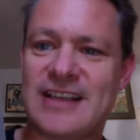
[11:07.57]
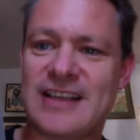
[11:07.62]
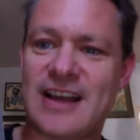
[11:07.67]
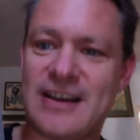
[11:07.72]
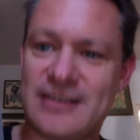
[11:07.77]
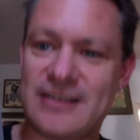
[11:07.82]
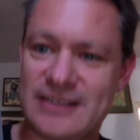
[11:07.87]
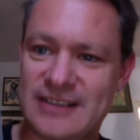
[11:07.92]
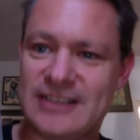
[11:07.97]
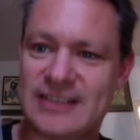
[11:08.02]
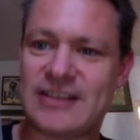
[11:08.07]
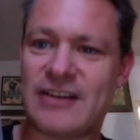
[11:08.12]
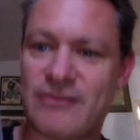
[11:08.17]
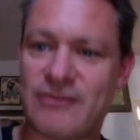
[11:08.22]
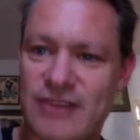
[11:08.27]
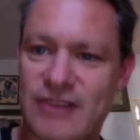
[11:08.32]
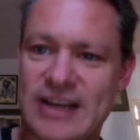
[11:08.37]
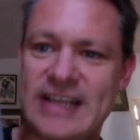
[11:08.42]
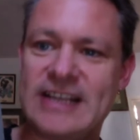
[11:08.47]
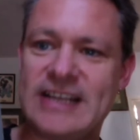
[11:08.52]
So really
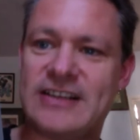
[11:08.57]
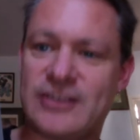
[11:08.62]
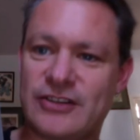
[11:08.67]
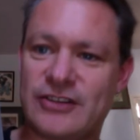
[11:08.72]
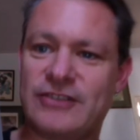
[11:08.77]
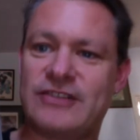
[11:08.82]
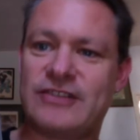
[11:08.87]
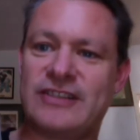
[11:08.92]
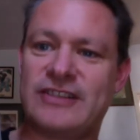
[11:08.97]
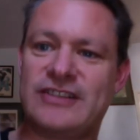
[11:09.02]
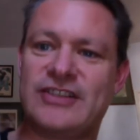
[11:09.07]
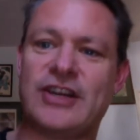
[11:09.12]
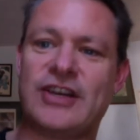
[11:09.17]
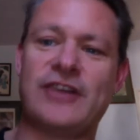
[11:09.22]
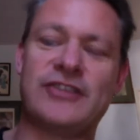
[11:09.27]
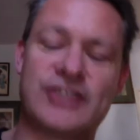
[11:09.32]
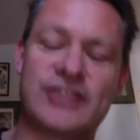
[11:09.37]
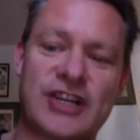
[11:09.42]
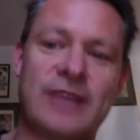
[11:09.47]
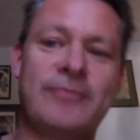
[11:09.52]
good
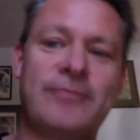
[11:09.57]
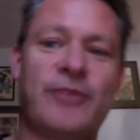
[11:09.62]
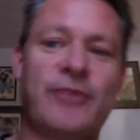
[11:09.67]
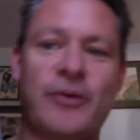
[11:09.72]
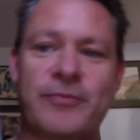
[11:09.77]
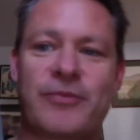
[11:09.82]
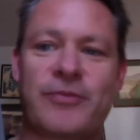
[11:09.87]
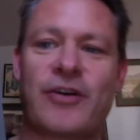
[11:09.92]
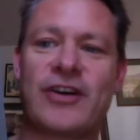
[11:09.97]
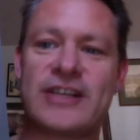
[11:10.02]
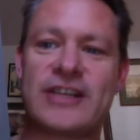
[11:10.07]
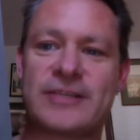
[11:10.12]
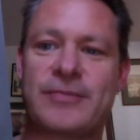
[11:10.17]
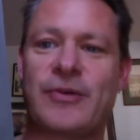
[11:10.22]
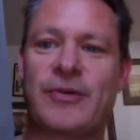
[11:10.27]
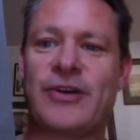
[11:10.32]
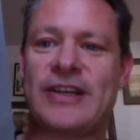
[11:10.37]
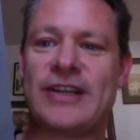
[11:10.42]
jump on price point.